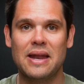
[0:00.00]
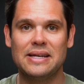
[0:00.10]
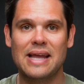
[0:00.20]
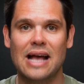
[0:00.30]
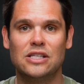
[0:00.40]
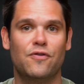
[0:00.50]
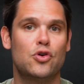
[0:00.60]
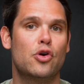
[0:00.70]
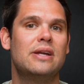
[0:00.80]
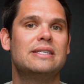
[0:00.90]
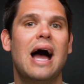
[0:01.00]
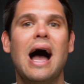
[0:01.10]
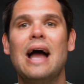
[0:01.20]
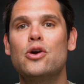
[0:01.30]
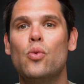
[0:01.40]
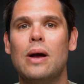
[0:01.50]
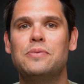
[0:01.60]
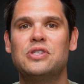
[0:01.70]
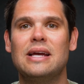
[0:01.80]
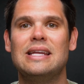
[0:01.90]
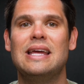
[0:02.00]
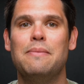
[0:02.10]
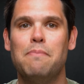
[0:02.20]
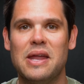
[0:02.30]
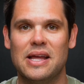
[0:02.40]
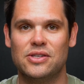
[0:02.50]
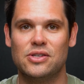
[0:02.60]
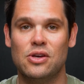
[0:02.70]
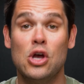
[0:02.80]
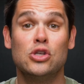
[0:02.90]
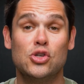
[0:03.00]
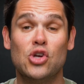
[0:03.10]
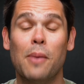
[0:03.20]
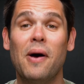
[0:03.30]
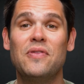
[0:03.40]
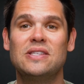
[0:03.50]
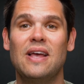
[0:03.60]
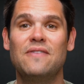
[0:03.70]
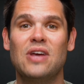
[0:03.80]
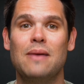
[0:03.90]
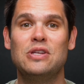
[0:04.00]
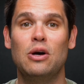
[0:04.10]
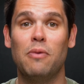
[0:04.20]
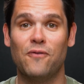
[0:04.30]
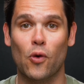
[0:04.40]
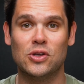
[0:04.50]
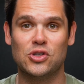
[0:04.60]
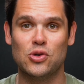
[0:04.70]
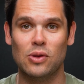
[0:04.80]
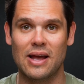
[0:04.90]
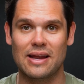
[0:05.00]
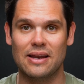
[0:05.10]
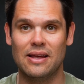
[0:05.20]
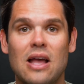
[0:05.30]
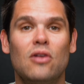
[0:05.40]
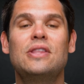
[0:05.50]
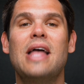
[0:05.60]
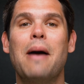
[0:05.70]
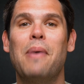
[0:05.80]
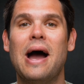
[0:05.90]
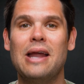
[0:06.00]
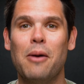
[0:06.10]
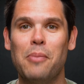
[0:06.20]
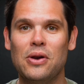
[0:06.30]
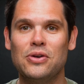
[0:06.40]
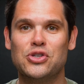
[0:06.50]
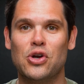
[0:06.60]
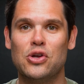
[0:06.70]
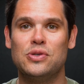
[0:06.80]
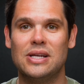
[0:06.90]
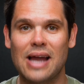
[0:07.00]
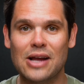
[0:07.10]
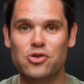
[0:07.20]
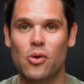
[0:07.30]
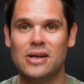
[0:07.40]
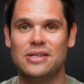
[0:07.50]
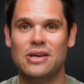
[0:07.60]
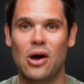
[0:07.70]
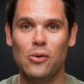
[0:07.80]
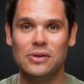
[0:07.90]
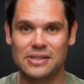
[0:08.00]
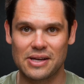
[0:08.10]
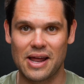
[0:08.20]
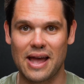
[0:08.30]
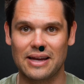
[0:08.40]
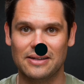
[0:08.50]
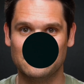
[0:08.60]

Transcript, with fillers: meta tags for your entire website in minutes. So jump on this lifetime deal before it's too late. Click that buy now button to start using Nytro SEO today.